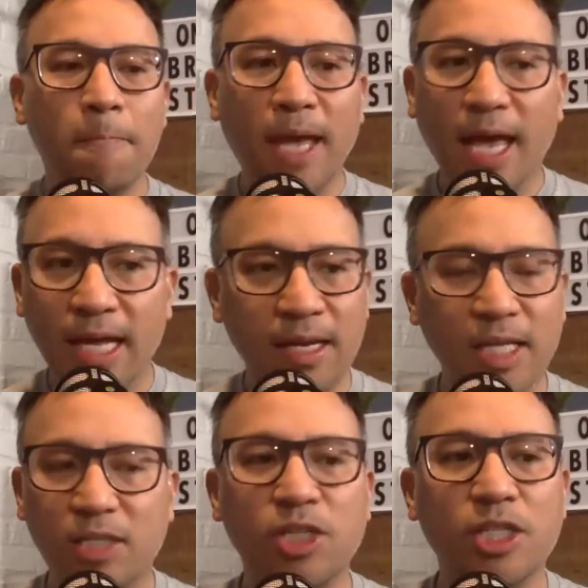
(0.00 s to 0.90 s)
And
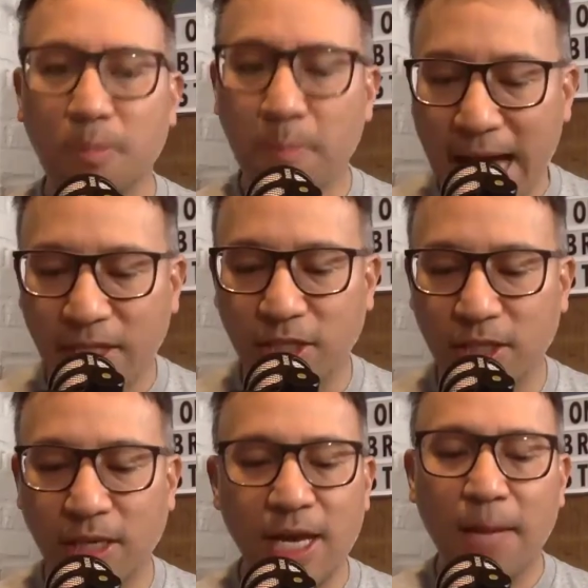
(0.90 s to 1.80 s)
it's just magic.
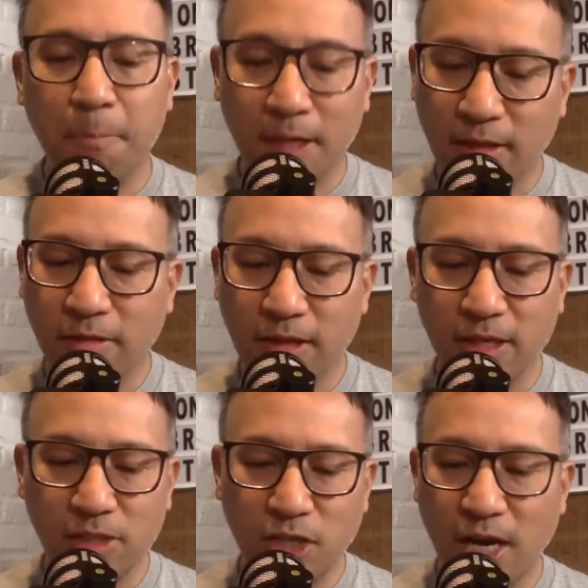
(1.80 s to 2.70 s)
But the thing
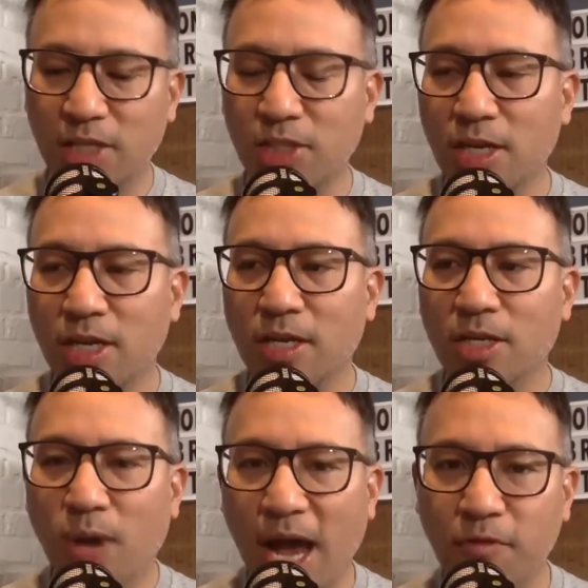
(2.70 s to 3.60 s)
is, Josh,
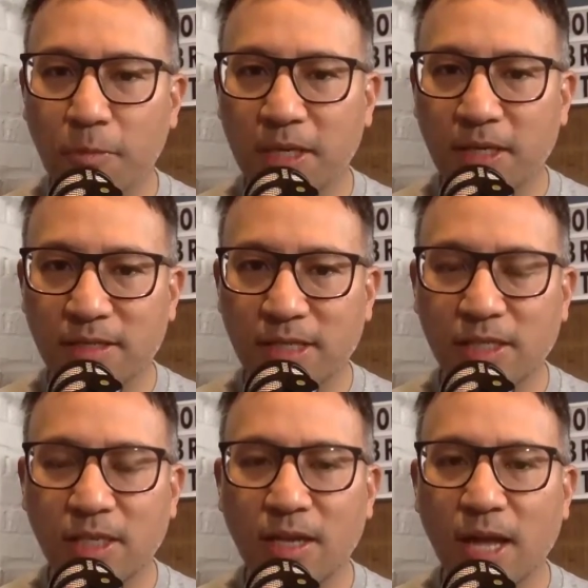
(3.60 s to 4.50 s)
you have to be
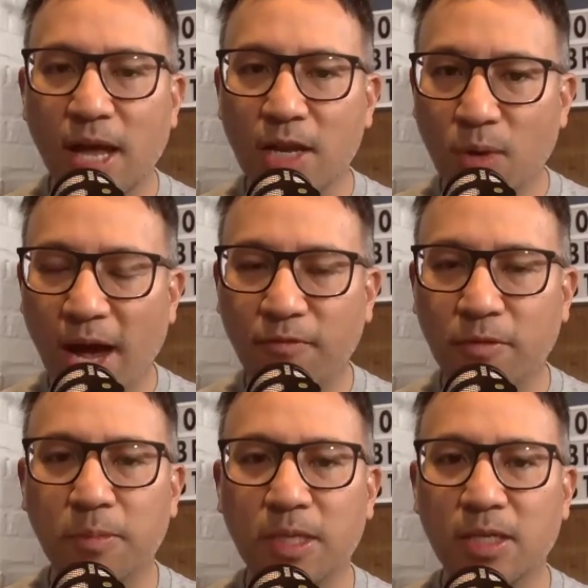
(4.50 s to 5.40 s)
consistent and you have
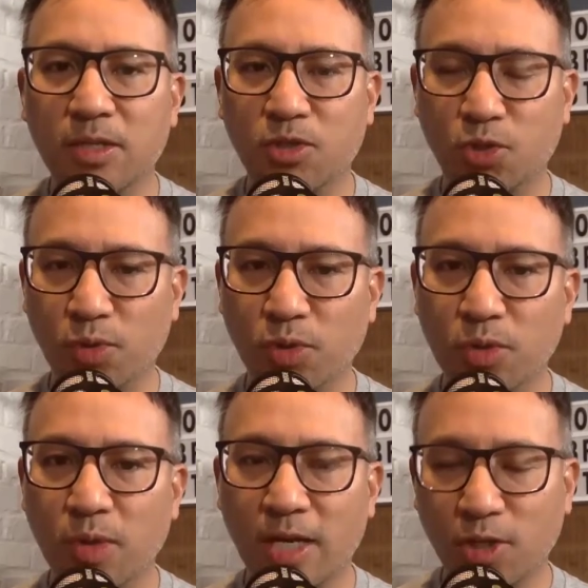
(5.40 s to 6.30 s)
to be
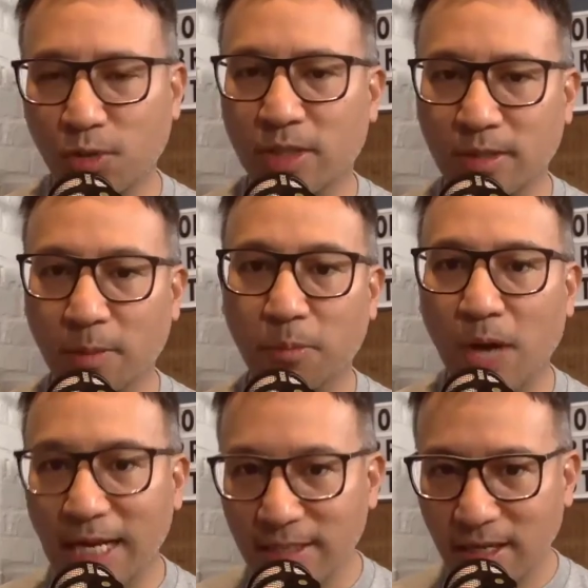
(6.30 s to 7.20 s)
true and trust the
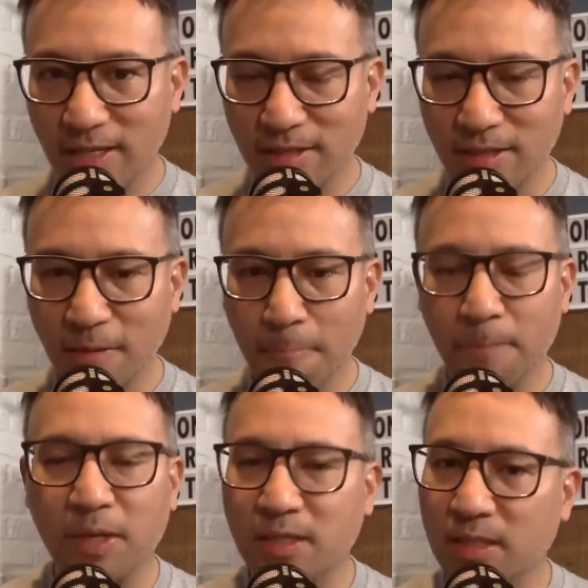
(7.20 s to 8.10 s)
process
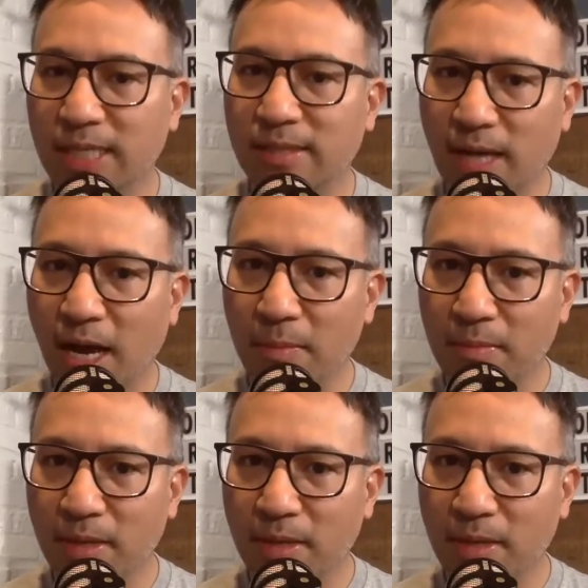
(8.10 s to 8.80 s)
because it takes time.